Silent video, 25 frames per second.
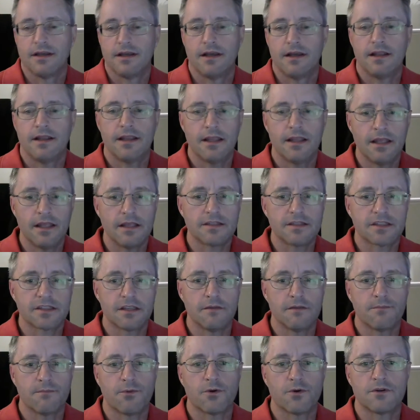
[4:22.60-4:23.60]
It is
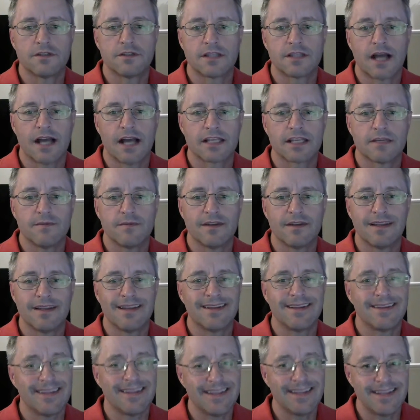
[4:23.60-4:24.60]
an important document.
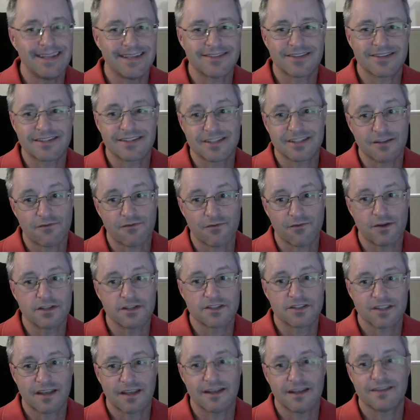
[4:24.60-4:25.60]
It is, as the
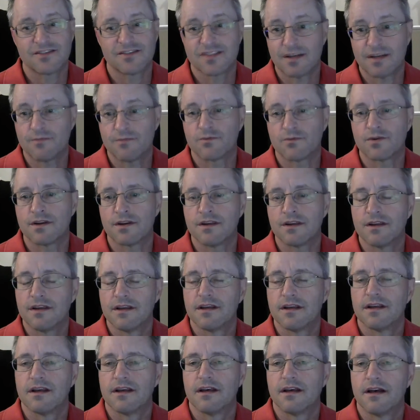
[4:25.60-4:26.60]
French say, a summary
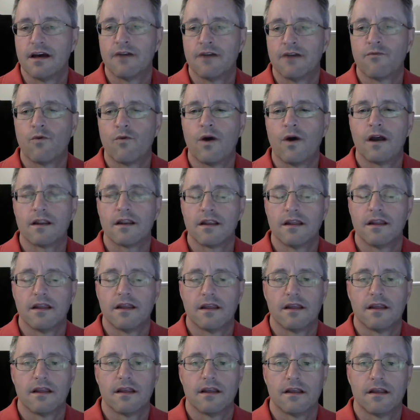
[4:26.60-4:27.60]
of what
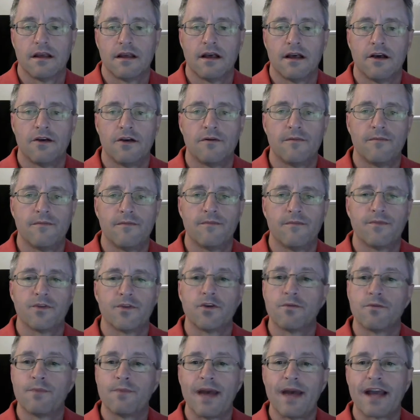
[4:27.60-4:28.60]
um,
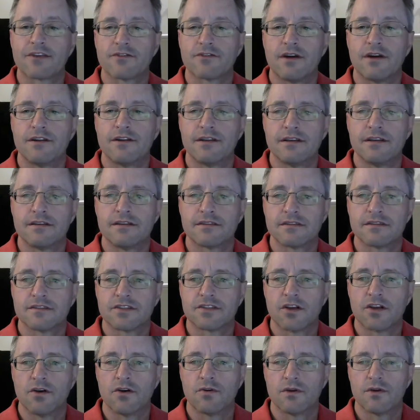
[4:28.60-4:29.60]
your background is. And
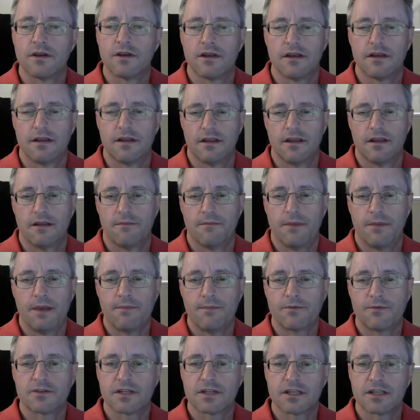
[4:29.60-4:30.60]
so pay
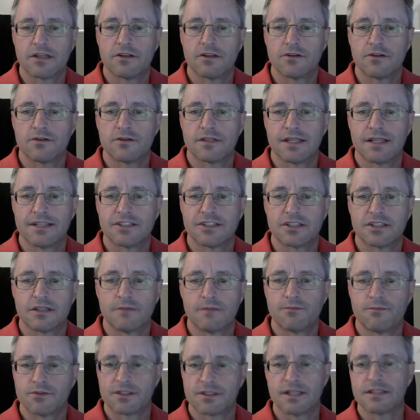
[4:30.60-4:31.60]
particular attention
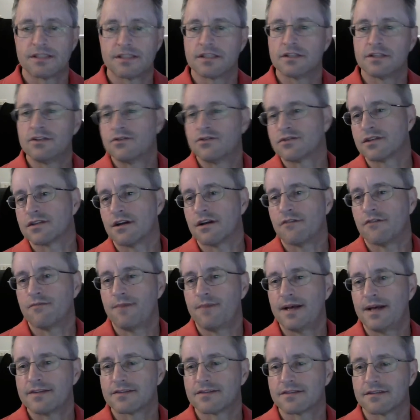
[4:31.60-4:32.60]
to presenting yourself
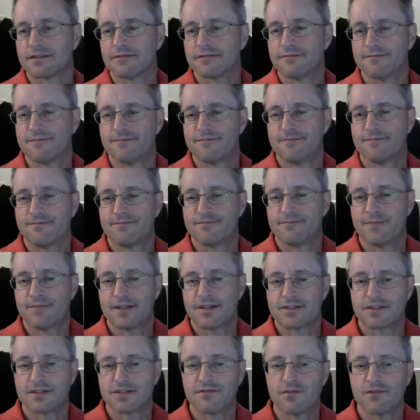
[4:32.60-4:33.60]
best.
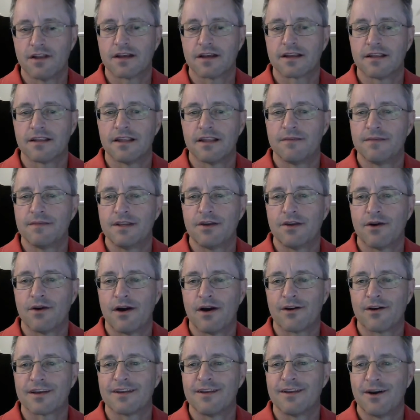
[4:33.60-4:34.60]
Best of luck and let me know
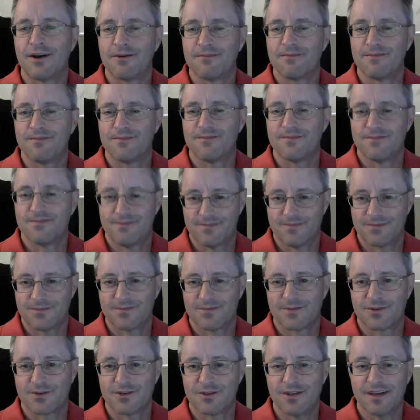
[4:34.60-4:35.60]
how I can help.
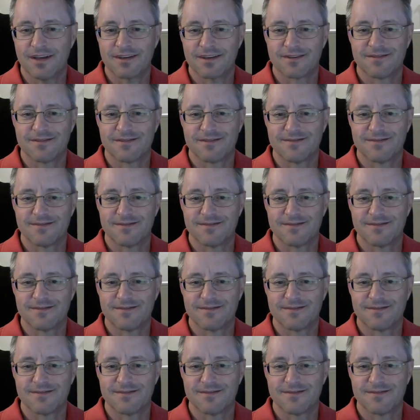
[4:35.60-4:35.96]
Good luck.